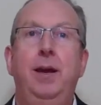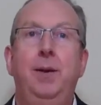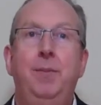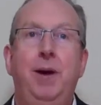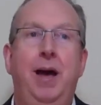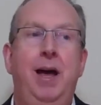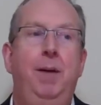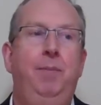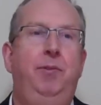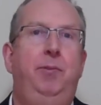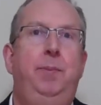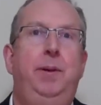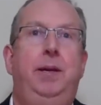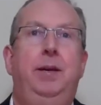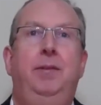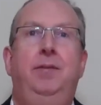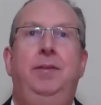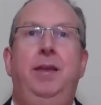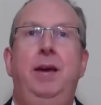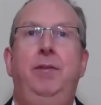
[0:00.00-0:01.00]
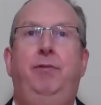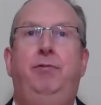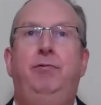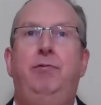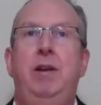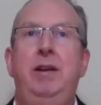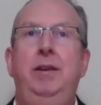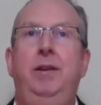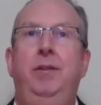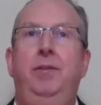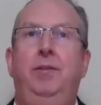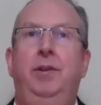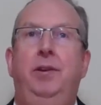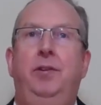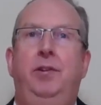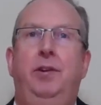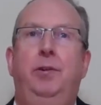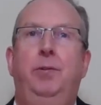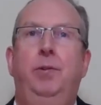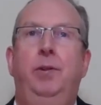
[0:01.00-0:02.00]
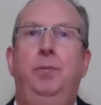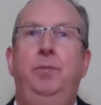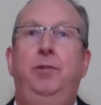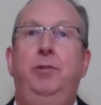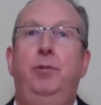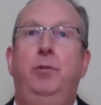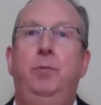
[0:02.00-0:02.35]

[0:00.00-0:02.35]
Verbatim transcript: perhaps because their friends had told them to,